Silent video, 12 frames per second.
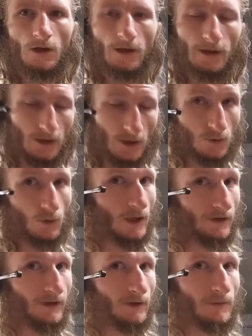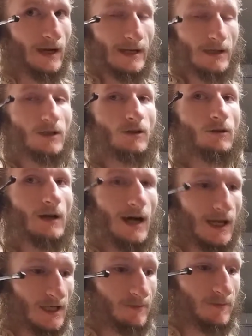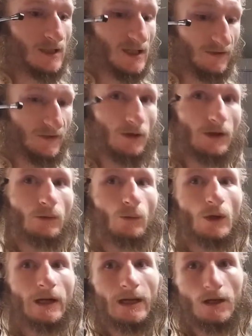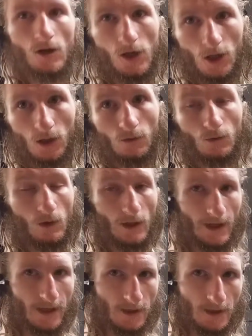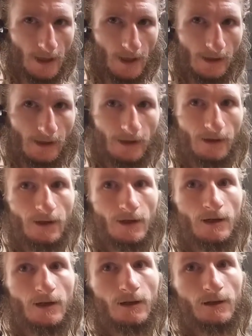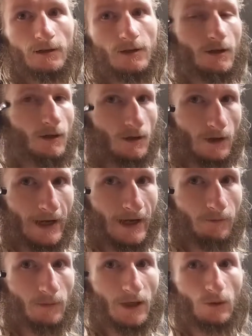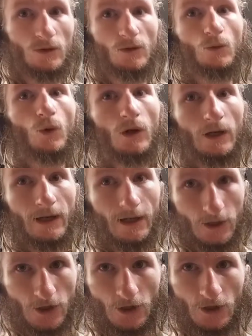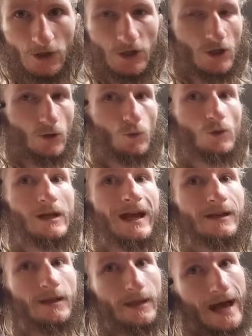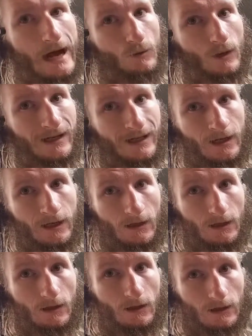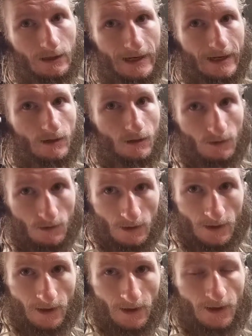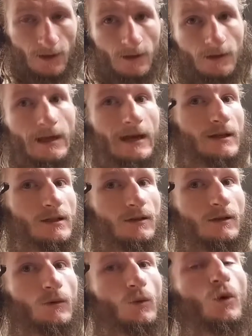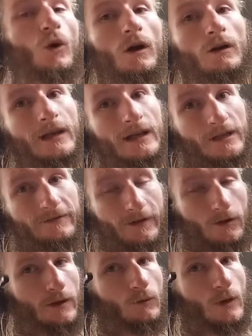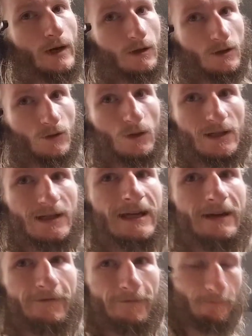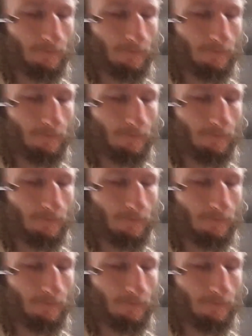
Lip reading: There's one of them, I do not specifically recall what I did to earn it, but it was awarded in church. We'll get to that one later. That is an award that is very rare to receive.